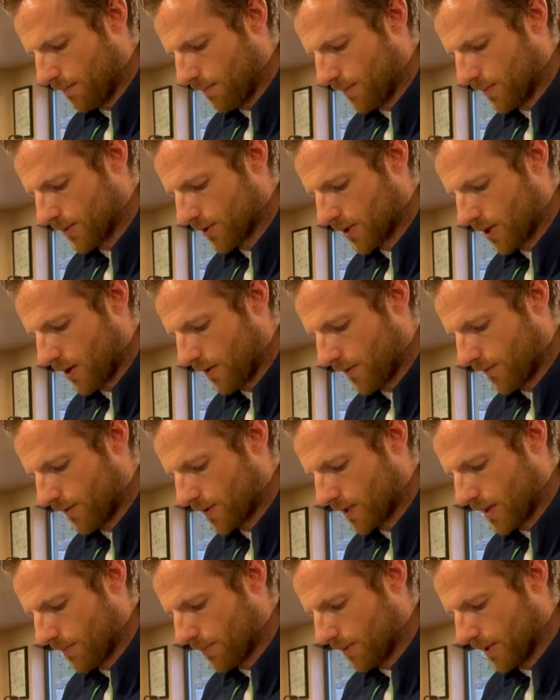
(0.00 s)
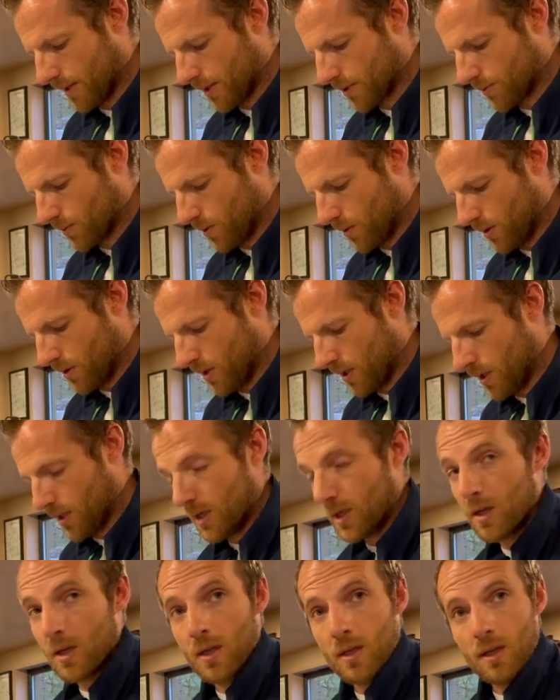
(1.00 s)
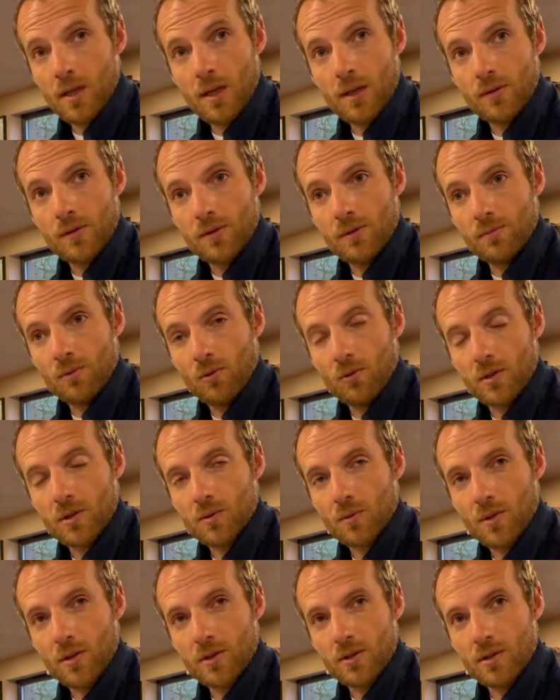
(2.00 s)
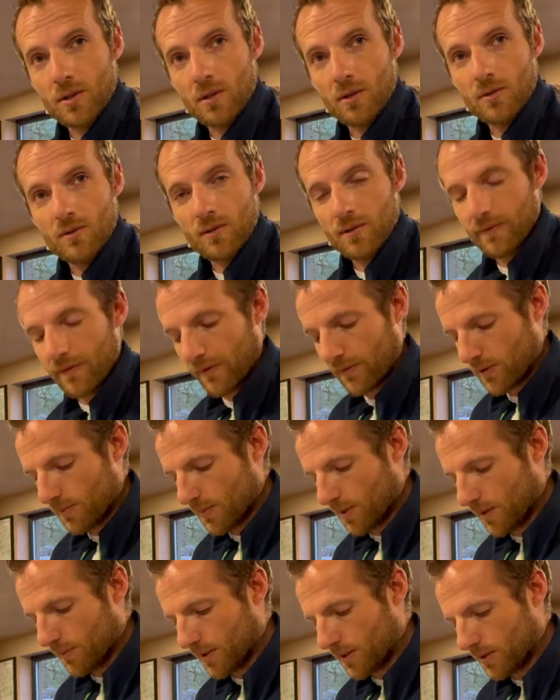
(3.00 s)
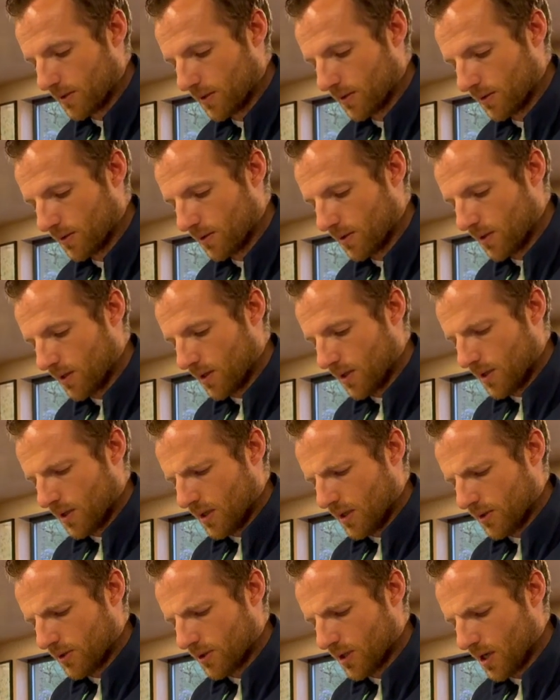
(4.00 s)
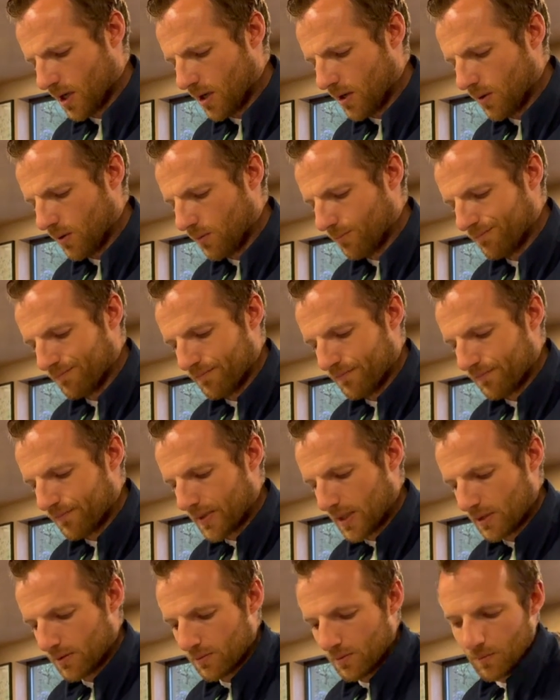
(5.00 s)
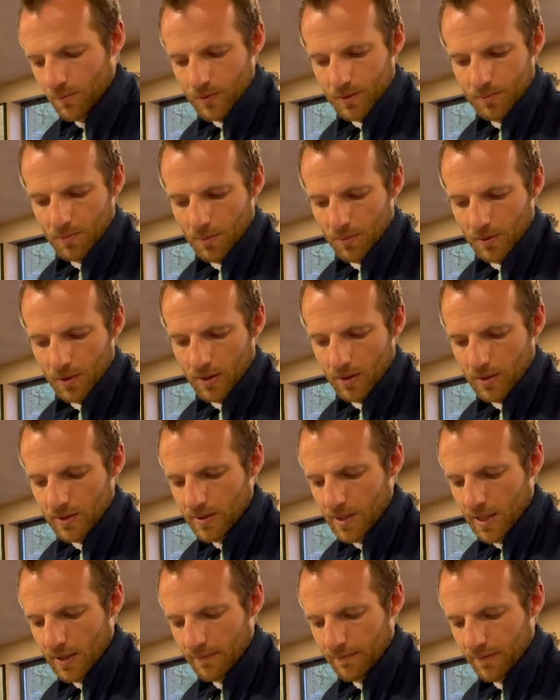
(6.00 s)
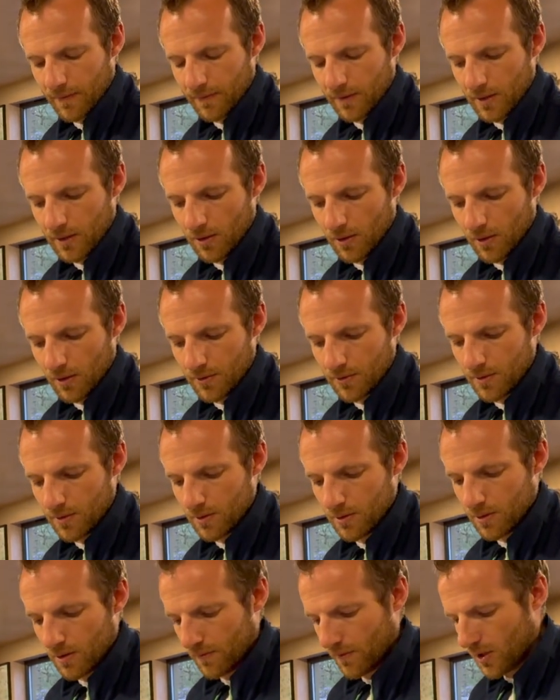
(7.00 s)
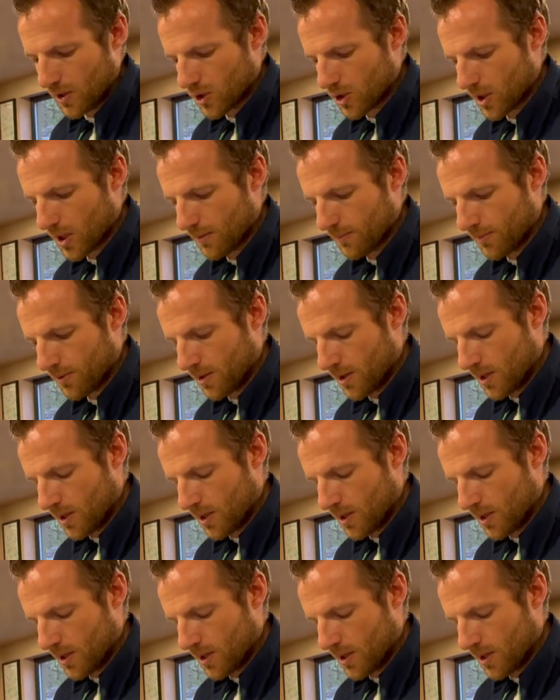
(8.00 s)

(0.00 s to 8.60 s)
So for example, this one is the smallest one. It's 150 millimeters. So this one was probably only $10, $15. So very cheap.